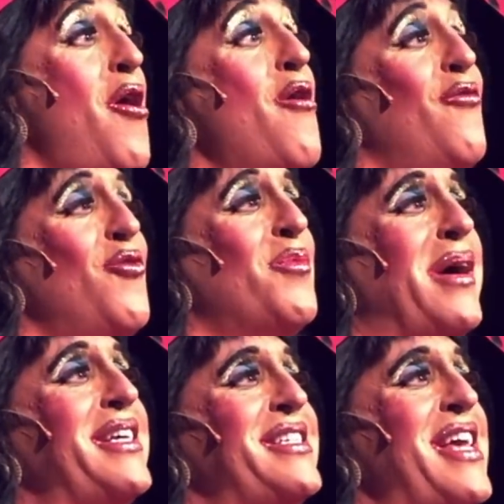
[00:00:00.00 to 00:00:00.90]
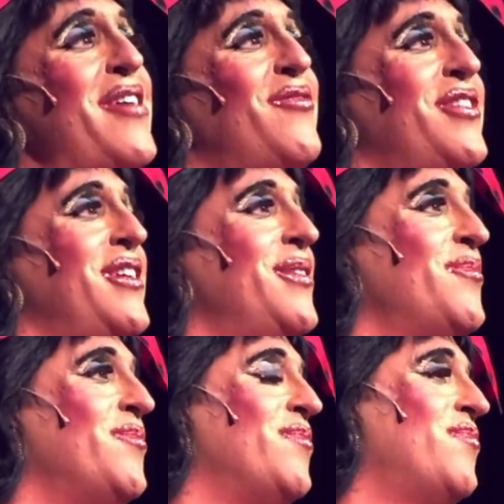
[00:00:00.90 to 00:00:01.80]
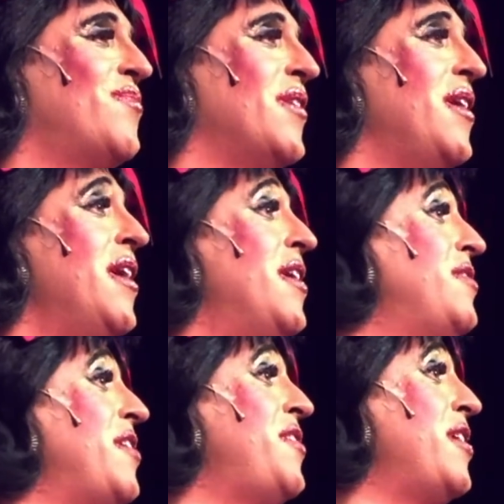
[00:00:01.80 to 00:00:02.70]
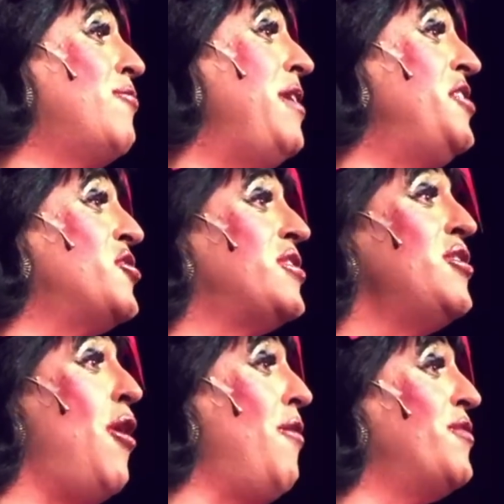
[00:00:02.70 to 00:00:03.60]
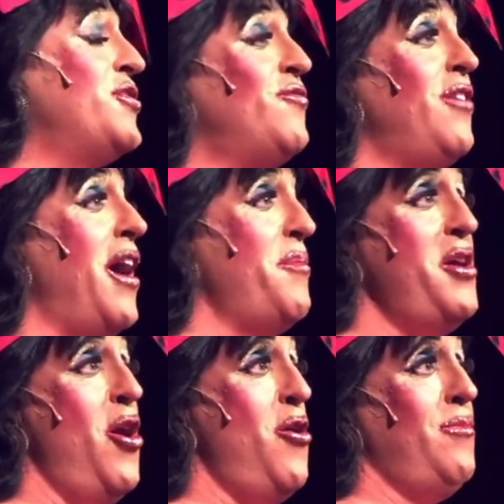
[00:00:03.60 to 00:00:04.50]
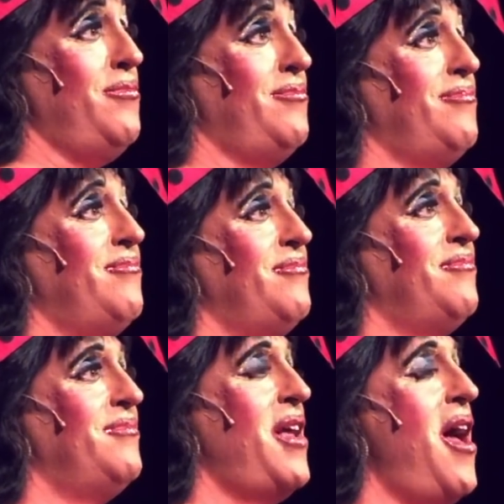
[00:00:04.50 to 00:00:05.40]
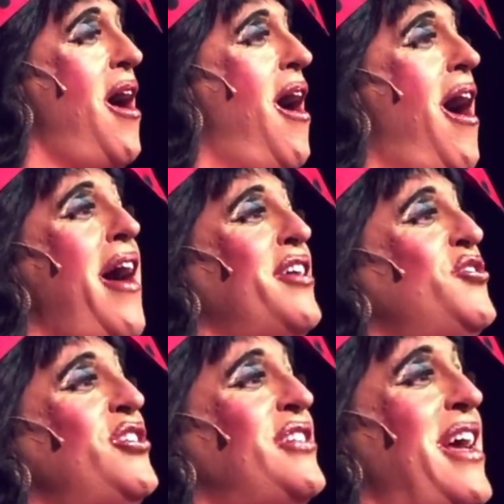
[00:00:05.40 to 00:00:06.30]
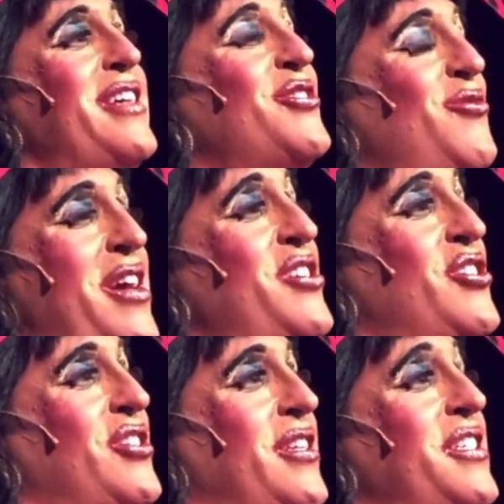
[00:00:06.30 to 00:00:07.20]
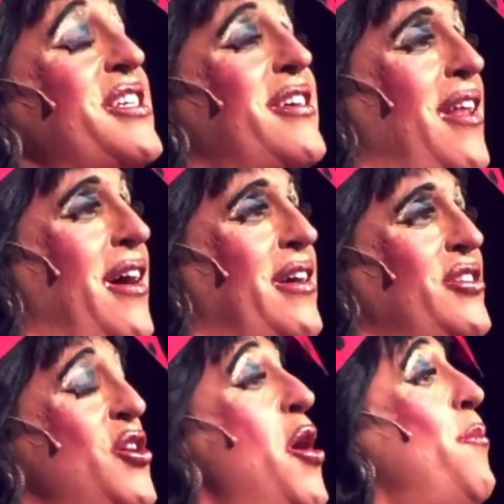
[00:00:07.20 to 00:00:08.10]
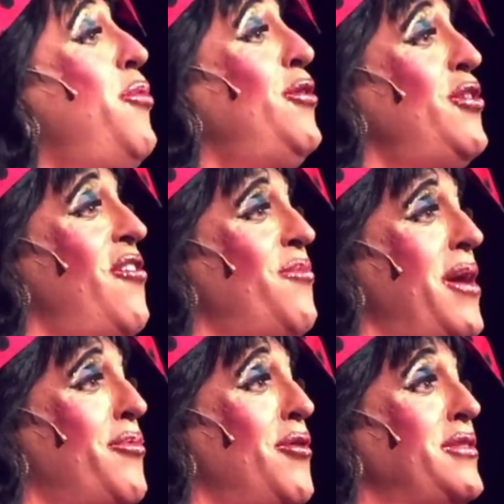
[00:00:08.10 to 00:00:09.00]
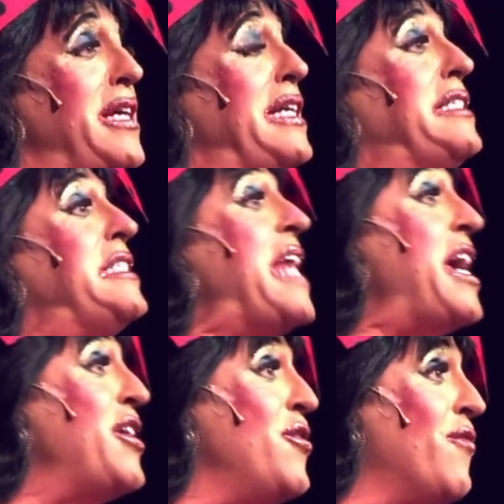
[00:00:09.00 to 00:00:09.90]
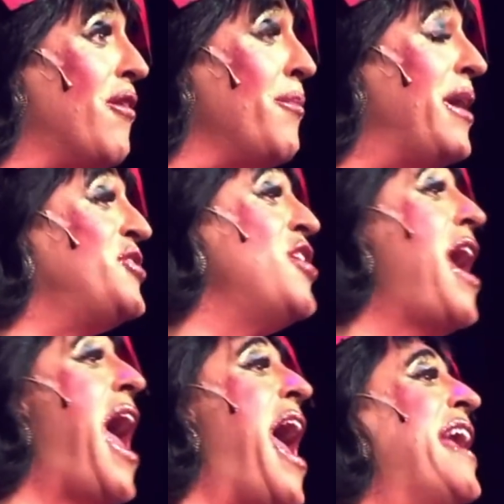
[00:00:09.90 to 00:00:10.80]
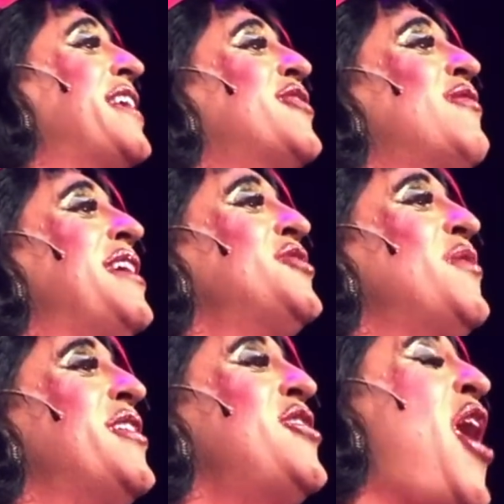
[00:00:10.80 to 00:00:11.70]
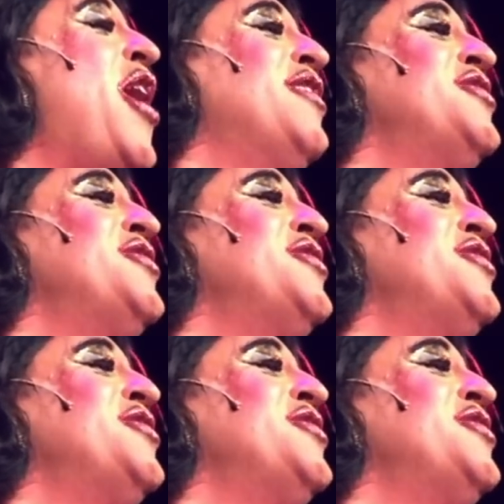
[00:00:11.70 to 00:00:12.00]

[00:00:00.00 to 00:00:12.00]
for my safety that they graciously offered to fly me home. I just as graciously declined, pulled off my protest, thank you very much, and graduated on